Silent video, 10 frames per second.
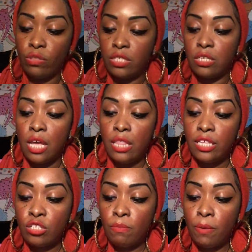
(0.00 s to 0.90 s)
or
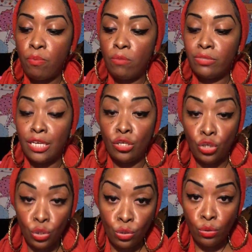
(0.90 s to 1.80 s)
this could be prompting
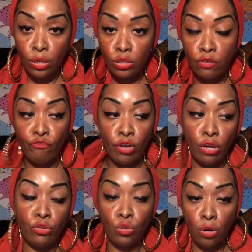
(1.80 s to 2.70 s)
you to
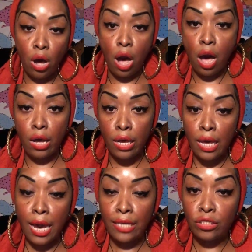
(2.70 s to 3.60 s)
follow your heart
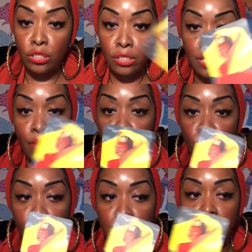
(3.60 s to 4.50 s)
and to just say what
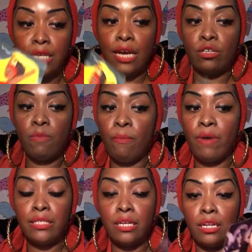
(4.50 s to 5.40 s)
you need to say. Because remember
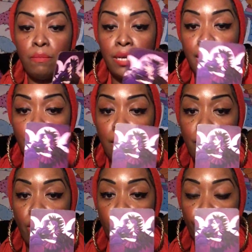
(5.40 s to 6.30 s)
I said in the beginning
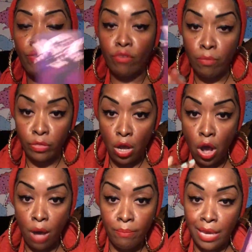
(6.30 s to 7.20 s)
about the rhythm of the
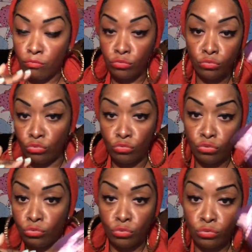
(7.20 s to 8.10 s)
heartbeat.
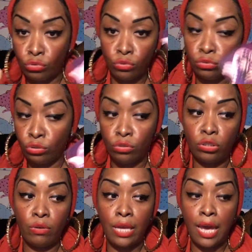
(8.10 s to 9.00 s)

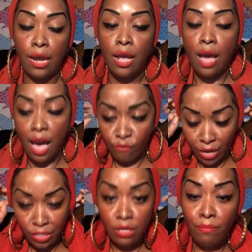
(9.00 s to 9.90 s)
So yeah, I feel
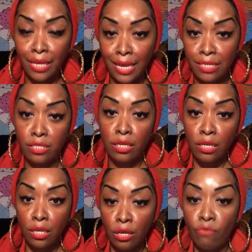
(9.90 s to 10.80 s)
like somebody gets
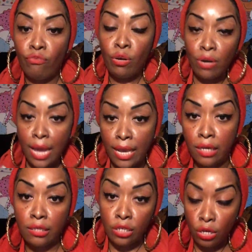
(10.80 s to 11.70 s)
real
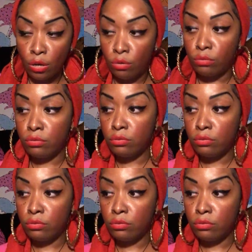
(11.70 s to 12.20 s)
like, you know,